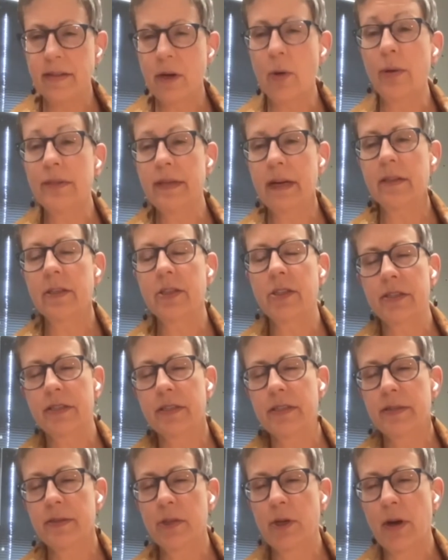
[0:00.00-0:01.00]
Oh,
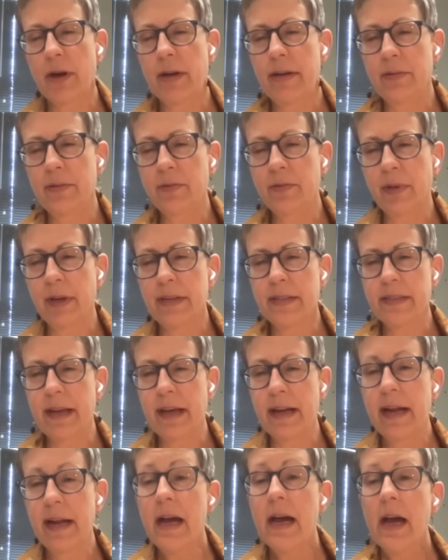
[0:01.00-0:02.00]
intelligence. Sorry, I didn't realize
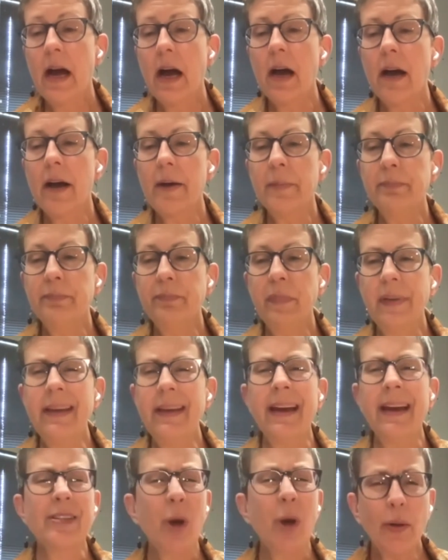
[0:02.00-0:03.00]
that.
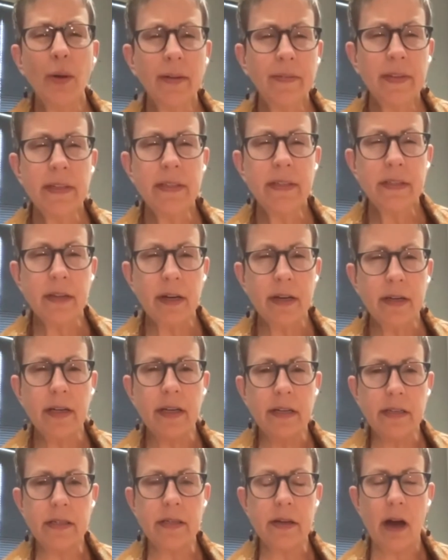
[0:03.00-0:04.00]
Yes, all of these
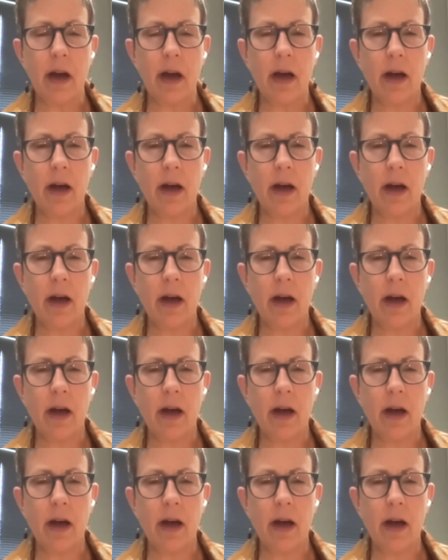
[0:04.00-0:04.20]
studies,